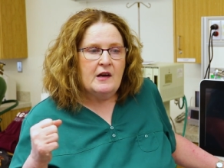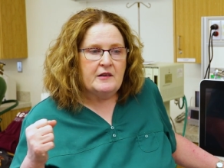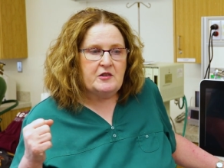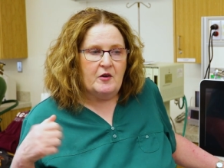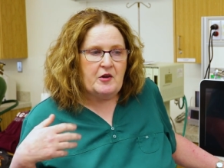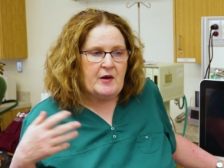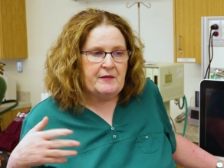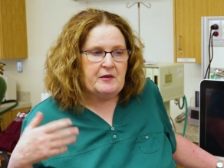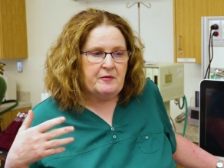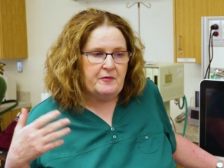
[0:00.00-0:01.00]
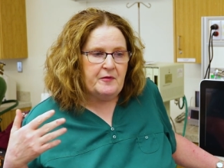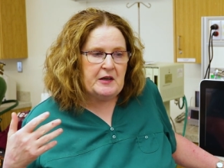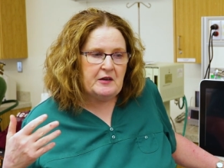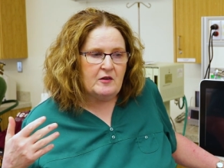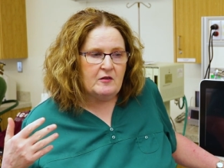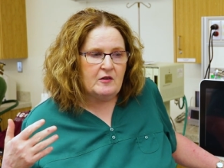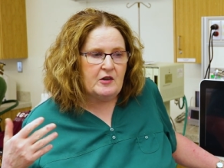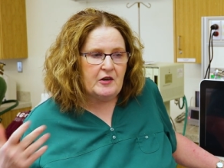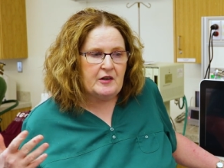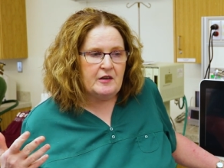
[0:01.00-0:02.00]
So you have to feel
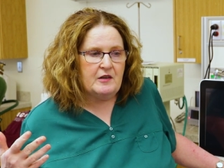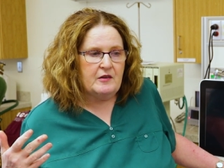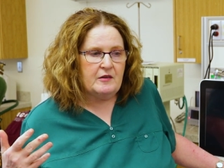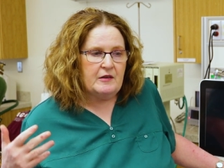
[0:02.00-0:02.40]
good,